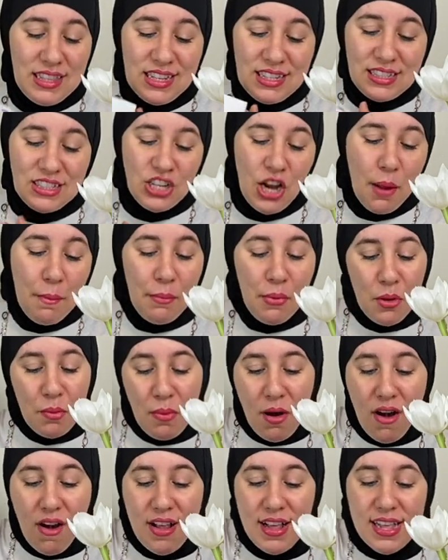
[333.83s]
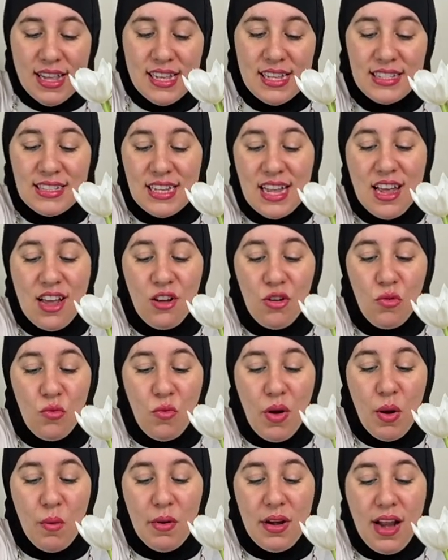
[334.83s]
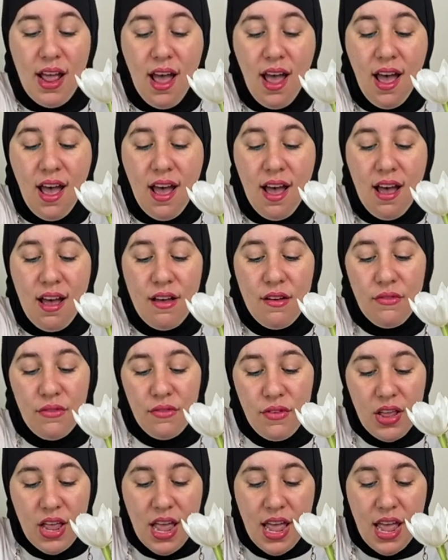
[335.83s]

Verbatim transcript: This shampoo bar is a great one to have.